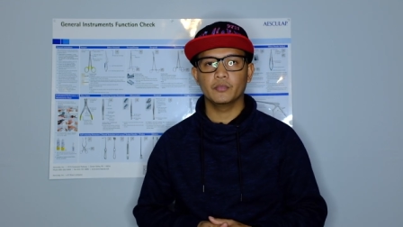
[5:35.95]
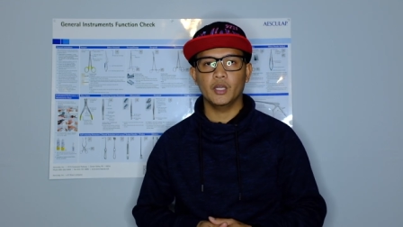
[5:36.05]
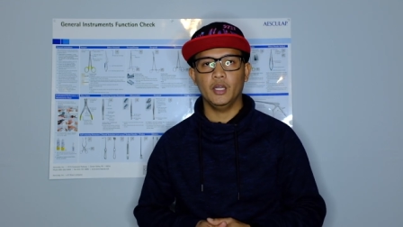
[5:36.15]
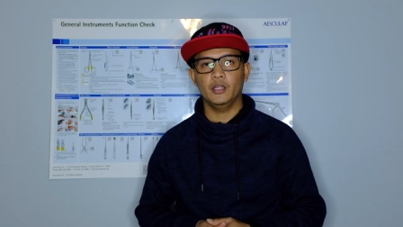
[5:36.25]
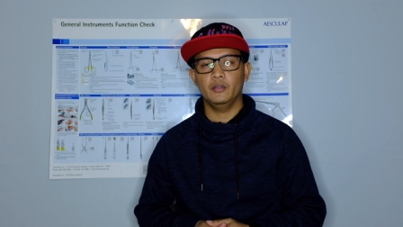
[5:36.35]

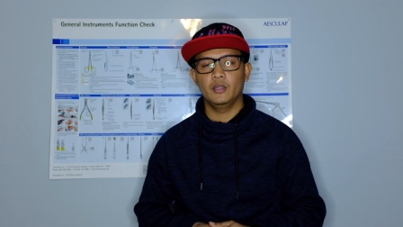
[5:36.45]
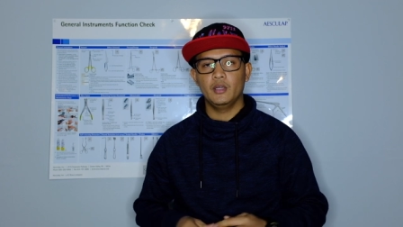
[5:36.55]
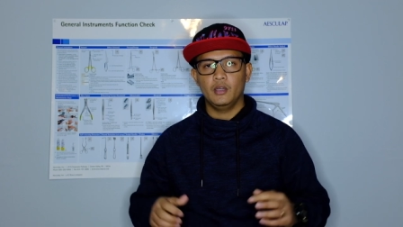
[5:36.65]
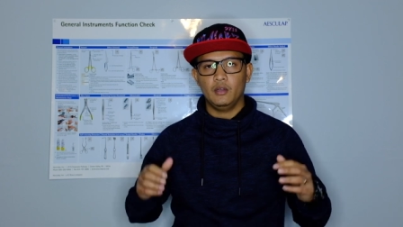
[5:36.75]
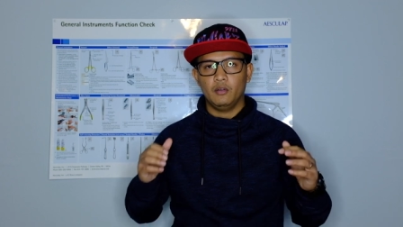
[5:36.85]
And
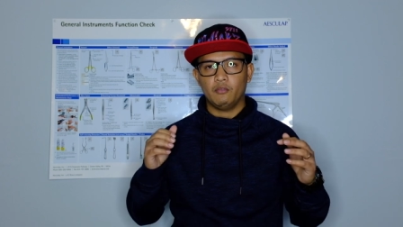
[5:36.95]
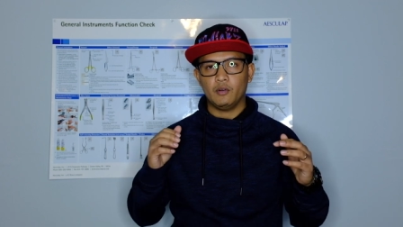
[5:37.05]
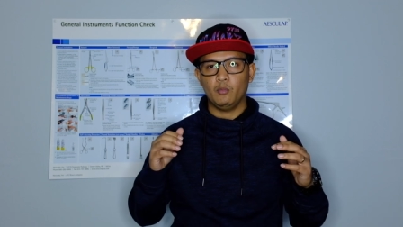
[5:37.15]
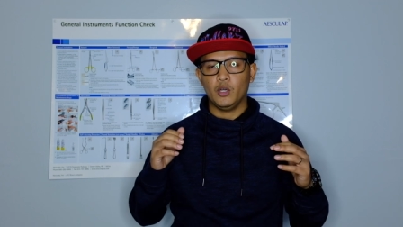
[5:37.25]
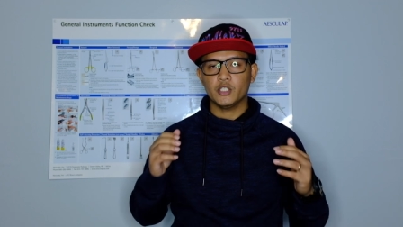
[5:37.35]

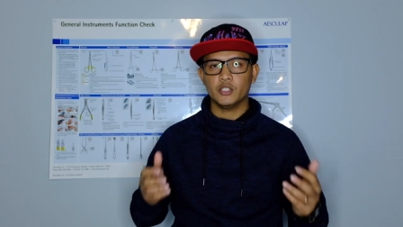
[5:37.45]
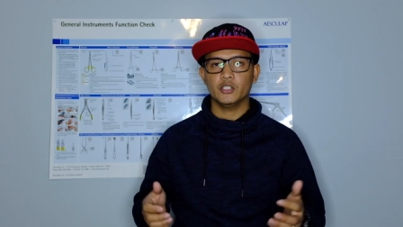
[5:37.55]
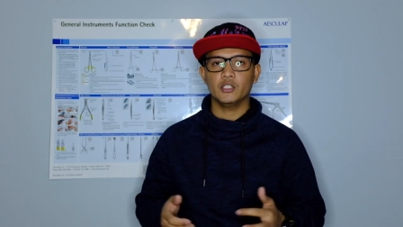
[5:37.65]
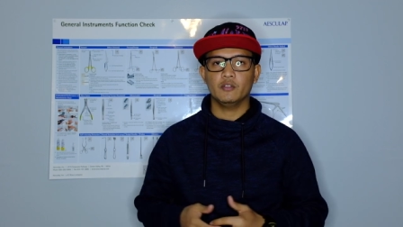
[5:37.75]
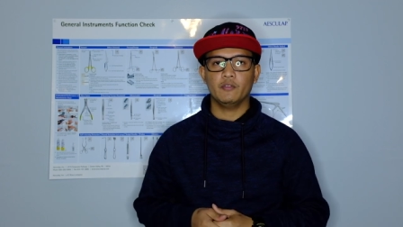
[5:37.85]
from washer
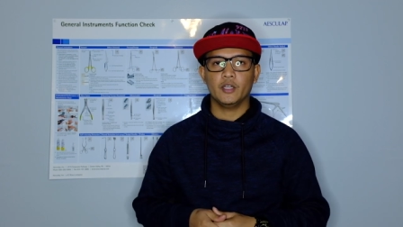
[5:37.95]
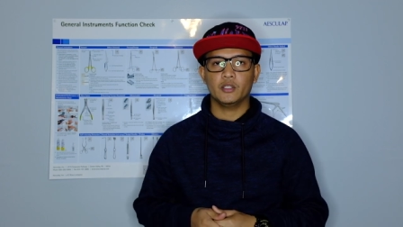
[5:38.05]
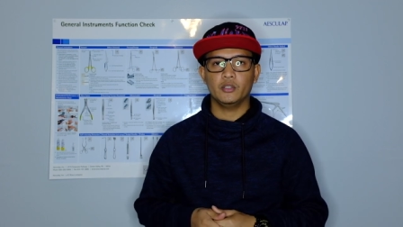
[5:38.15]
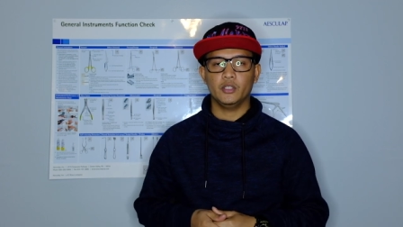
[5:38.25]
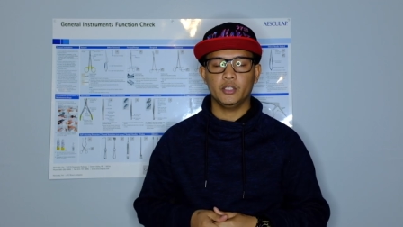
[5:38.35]

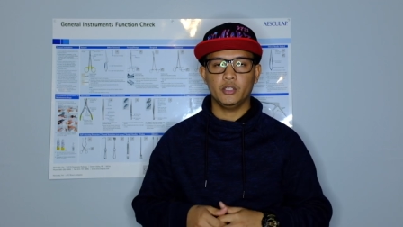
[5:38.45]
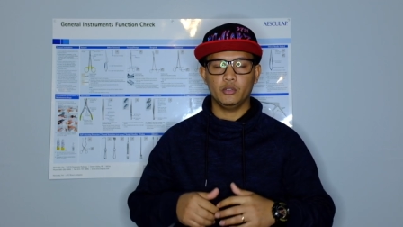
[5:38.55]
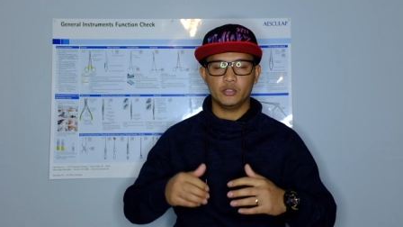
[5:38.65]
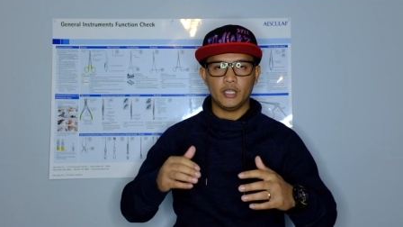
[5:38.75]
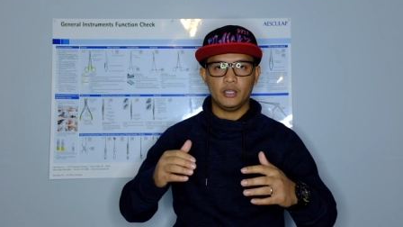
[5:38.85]
disinfector, it
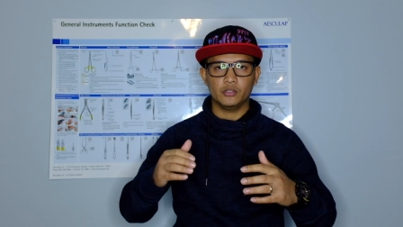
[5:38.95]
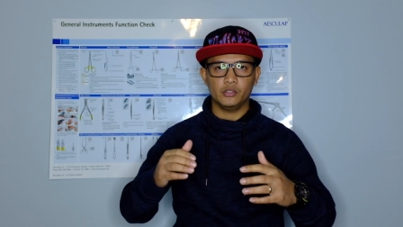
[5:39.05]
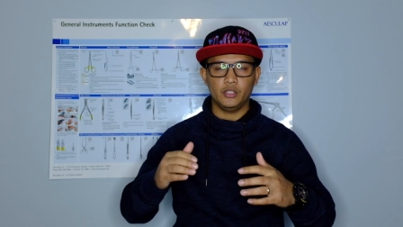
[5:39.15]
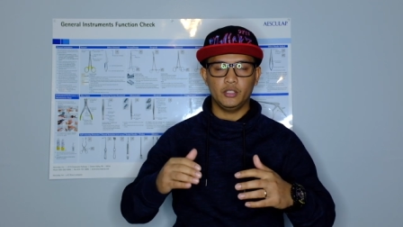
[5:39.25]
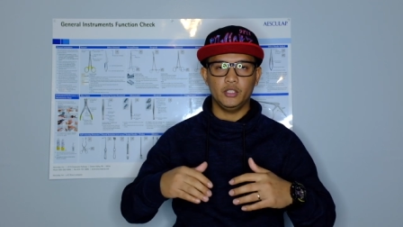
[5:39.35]
goes out
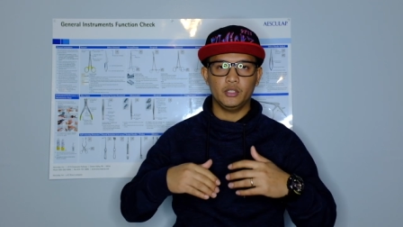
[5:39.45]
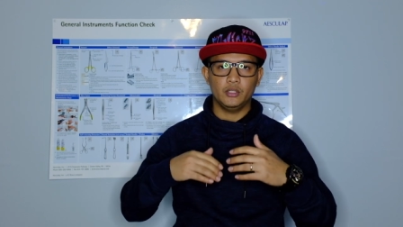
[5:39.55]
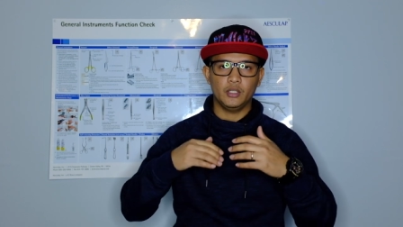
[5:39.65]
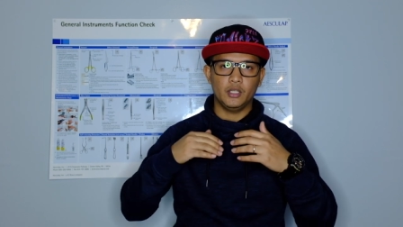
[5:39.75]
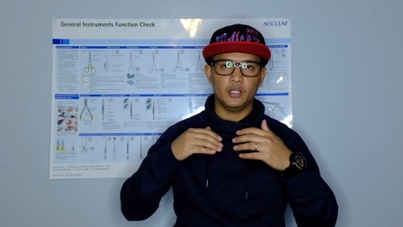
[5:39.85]
to the
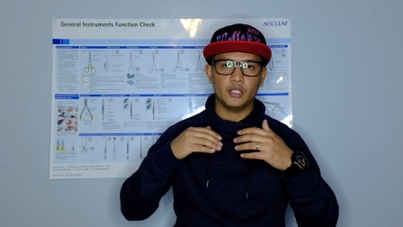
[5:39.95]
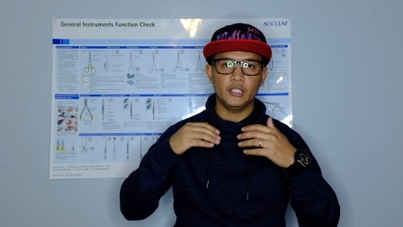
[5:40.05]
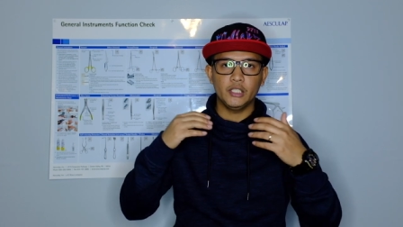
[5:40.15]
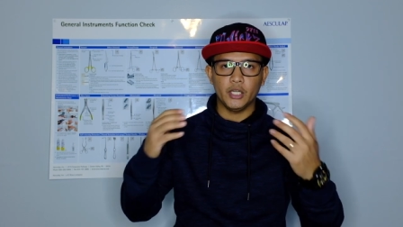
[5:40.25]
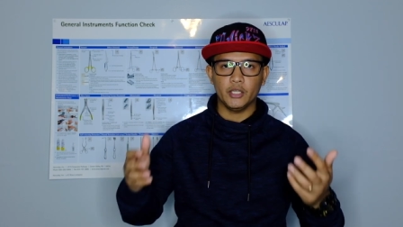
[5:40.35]

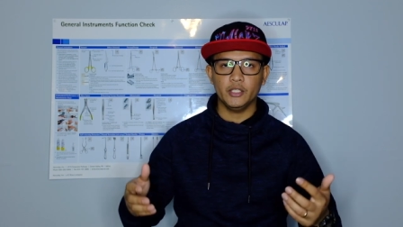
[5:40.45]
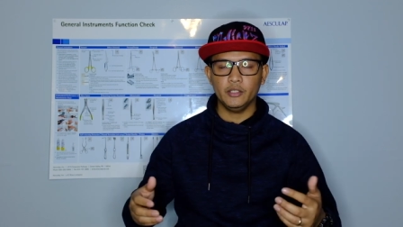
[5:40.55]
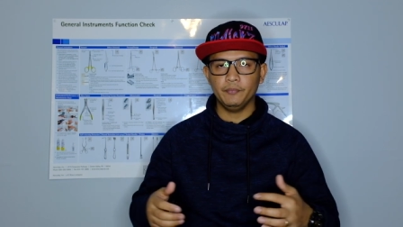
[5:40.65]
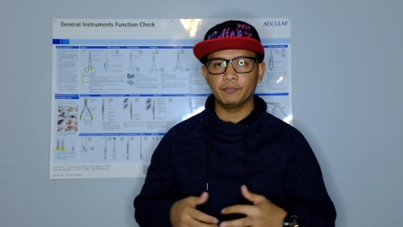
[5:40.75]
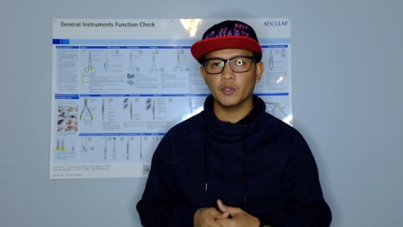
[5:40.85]
clean
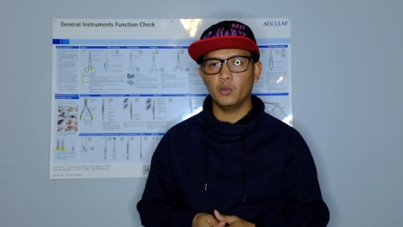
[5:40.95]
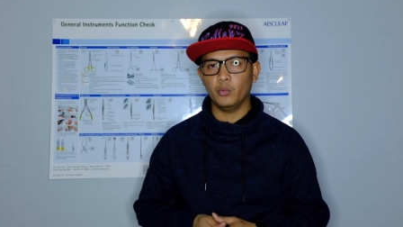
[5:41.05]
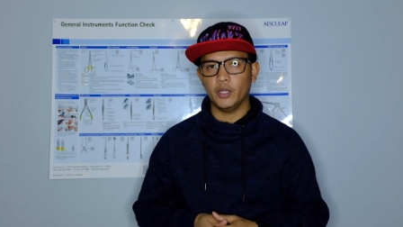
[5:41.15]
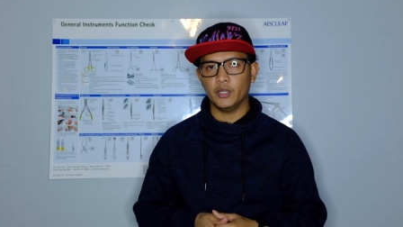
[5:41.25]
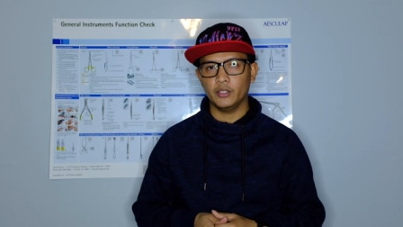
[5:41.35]
area
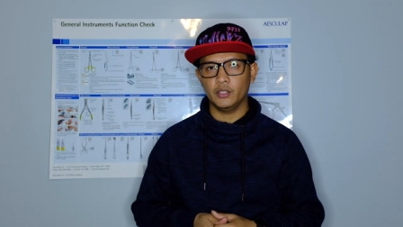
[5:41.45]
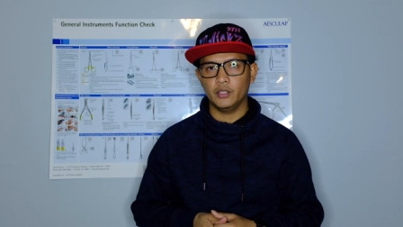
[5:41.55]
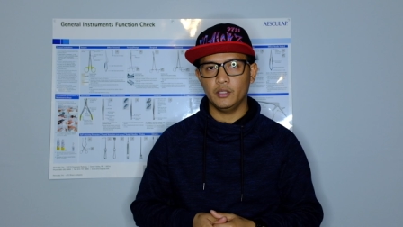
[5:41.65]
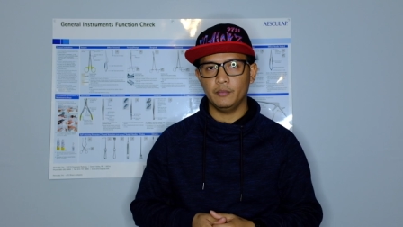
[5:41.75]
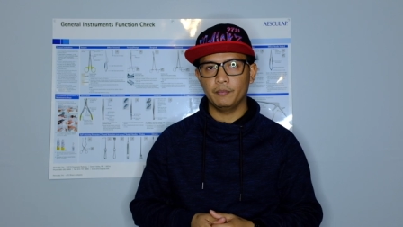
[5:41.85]
where
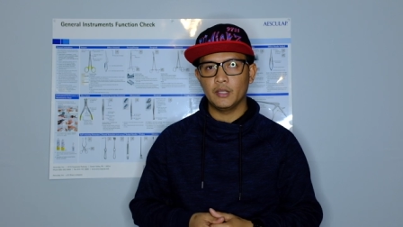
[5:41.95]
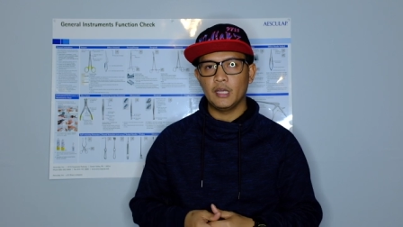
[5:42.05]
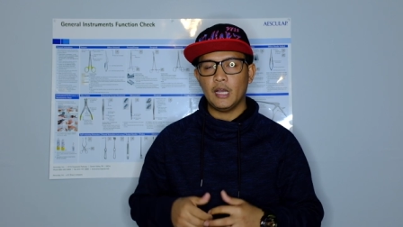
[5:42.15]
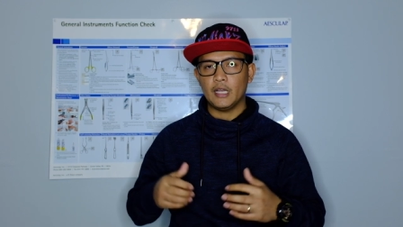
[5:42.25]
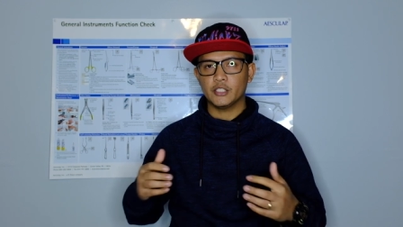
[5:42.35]
the
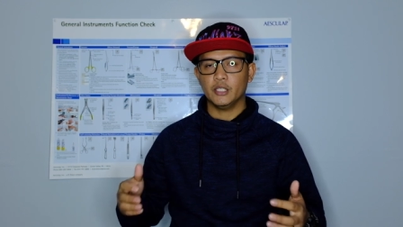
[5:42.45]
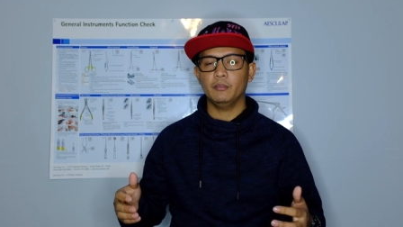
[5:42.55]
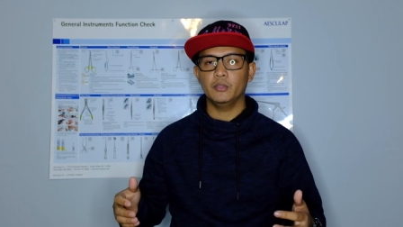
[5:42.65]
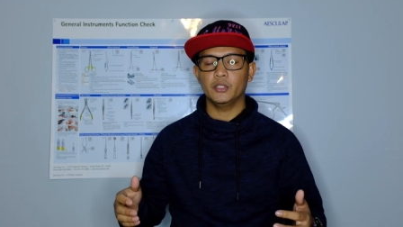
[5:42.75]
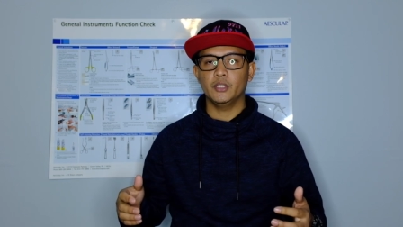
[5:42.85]

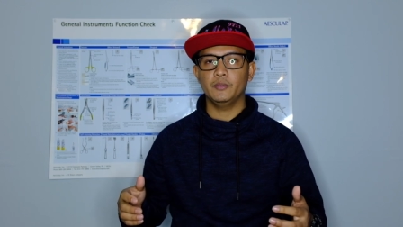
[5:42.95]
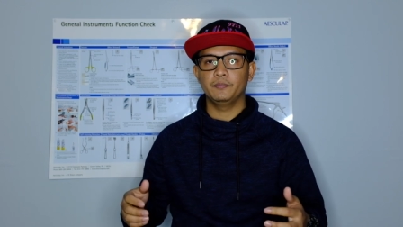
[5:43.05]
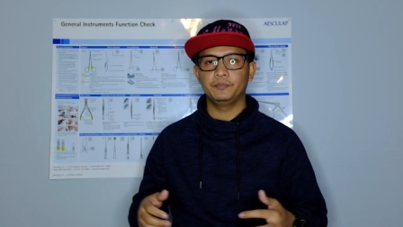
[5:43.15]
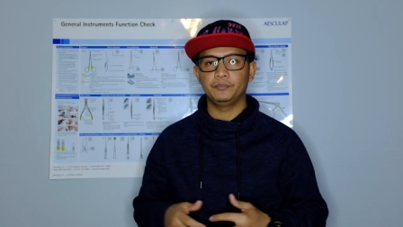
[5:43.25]
assembler